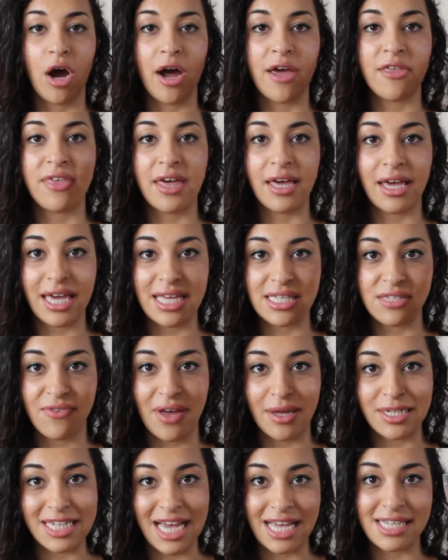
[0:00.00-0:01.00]
I think is
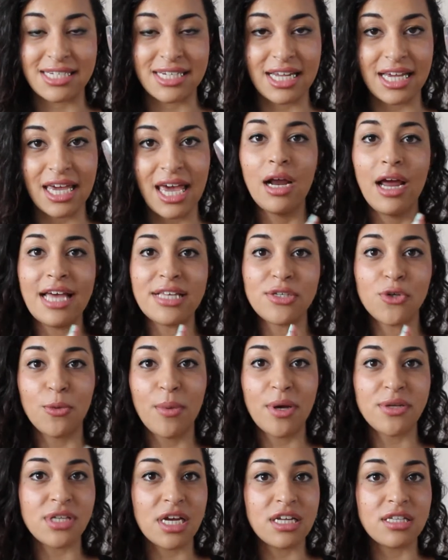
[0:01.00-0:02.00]
fantastic. It's
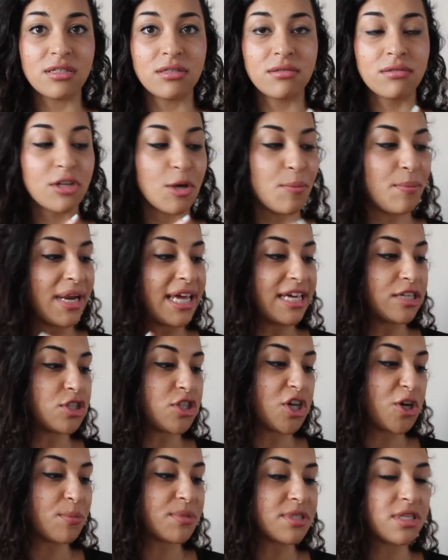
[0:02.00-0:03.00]
almost a complete
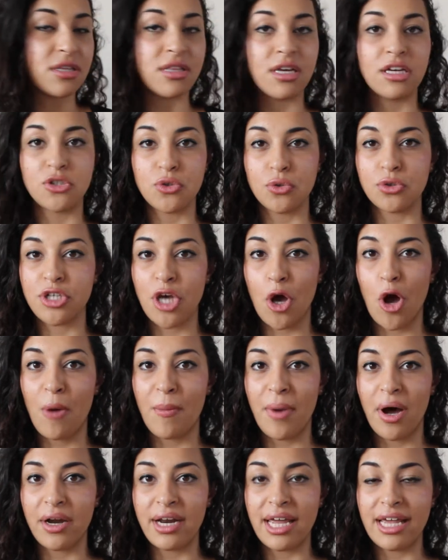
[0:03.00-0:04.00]
dupe to the Giorgio
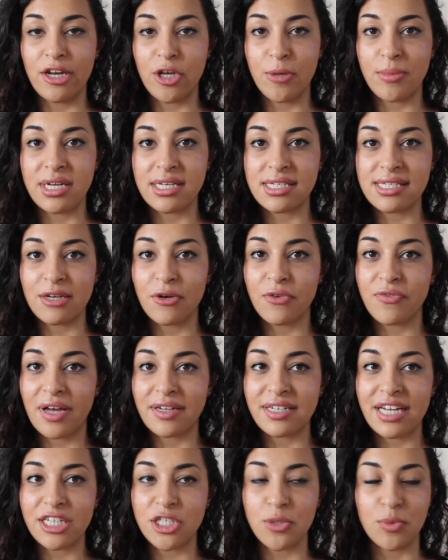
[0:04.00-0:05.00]
Armani Luminous Silk
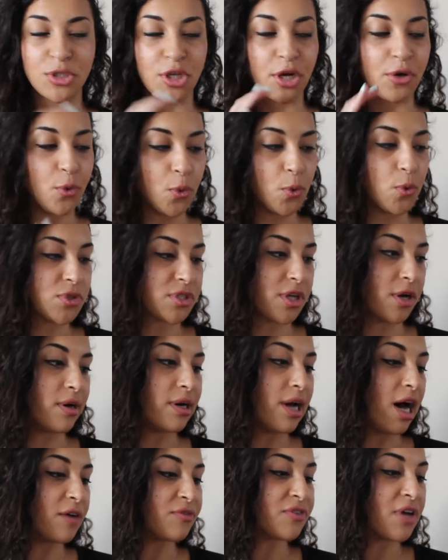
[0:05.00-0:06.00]
foundation, which I also
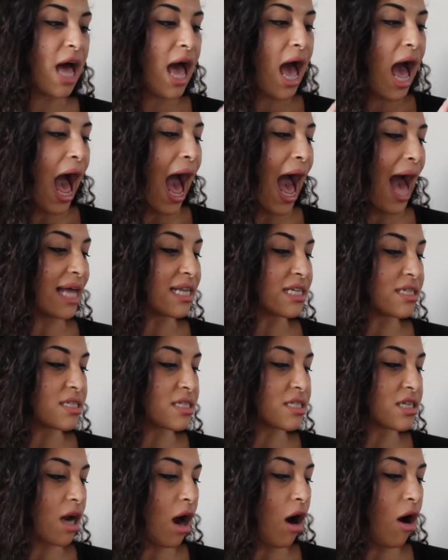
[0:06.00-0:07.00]
love,
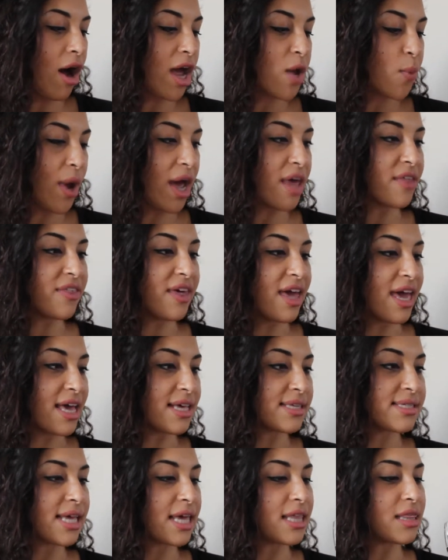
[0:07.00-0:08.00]
and I wear
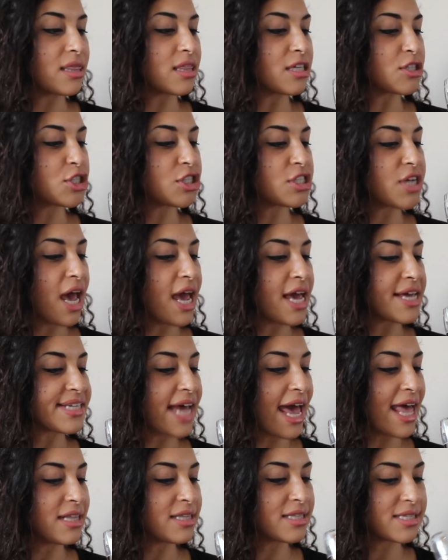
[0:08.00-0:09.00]
this in the
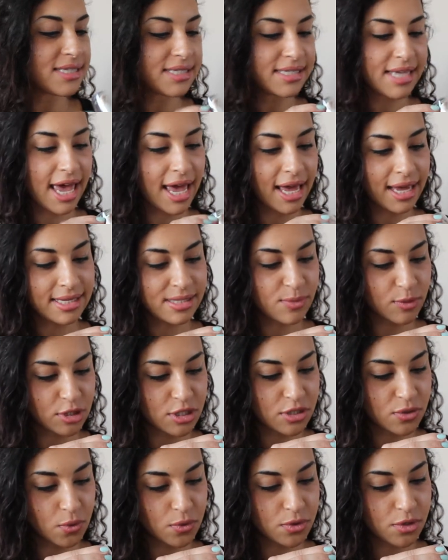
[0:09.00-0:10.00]
shade N6,
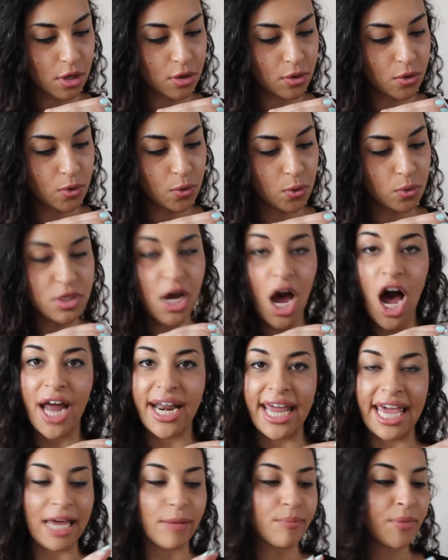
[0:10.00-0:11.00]
which is also called
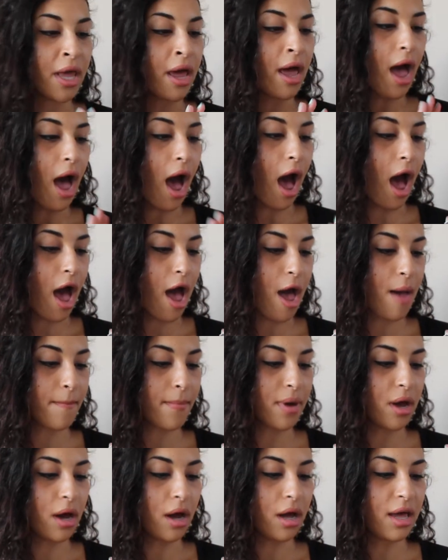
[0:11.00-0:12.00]
Honey.
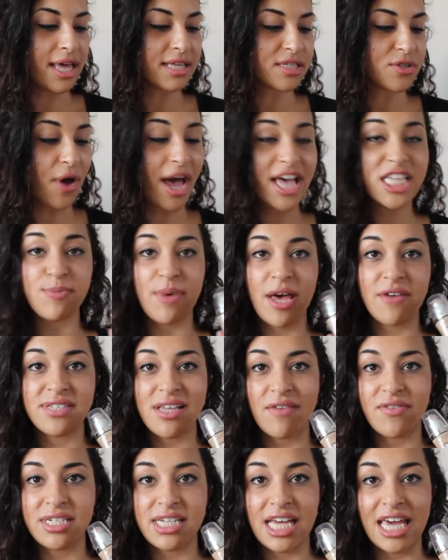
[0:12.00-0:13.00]
It's got SPF
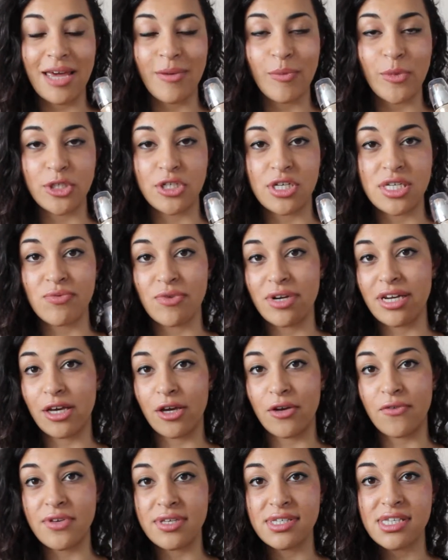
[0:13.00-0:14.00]
17, which is really
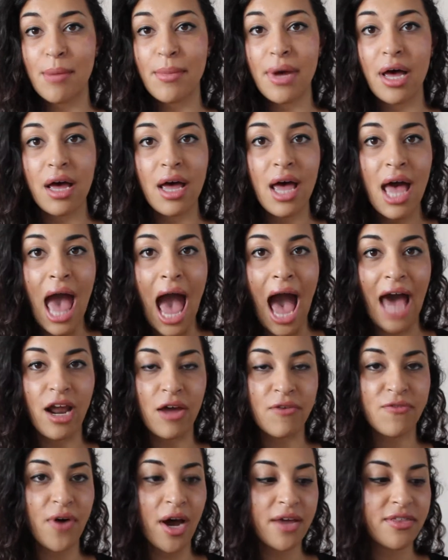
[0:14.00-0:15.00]
good for summer, and
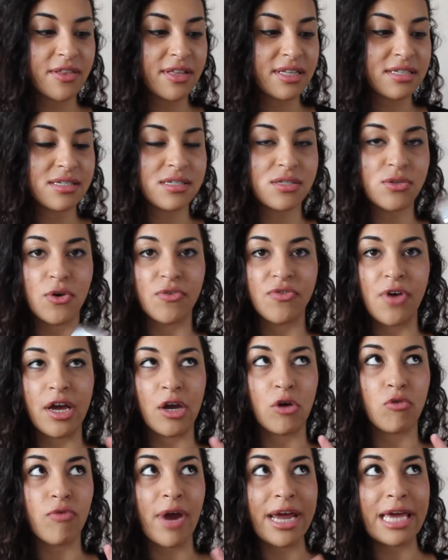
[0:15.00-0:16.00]
I find that this is sort of a
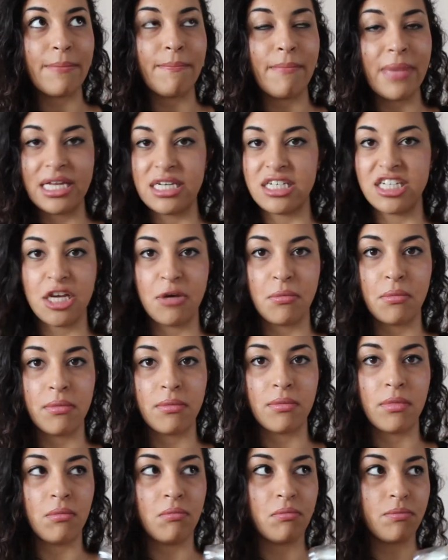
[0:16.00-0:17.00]
great
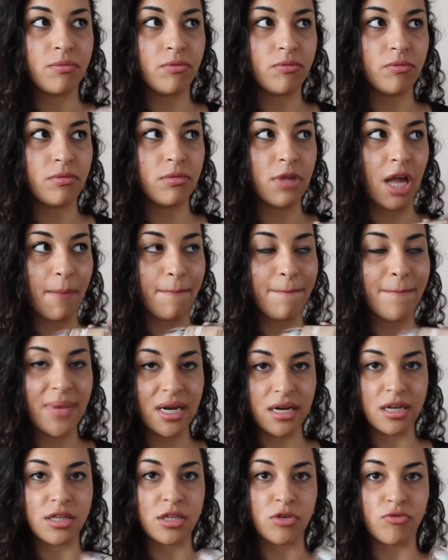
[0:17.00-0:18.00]
medium, like
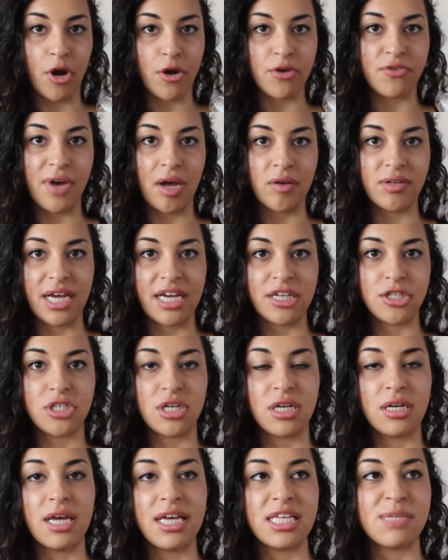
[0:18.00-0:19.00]
middle of the road
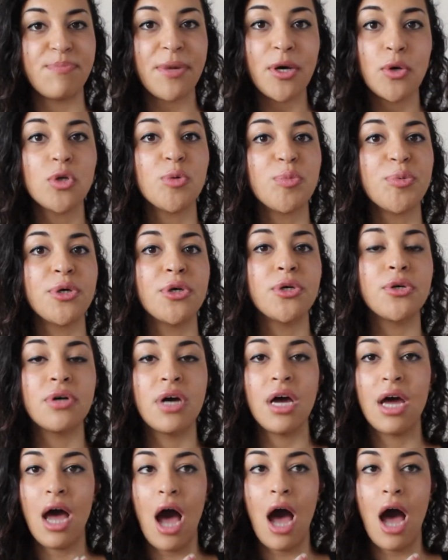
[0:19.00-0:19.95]
foundation. It's buildable,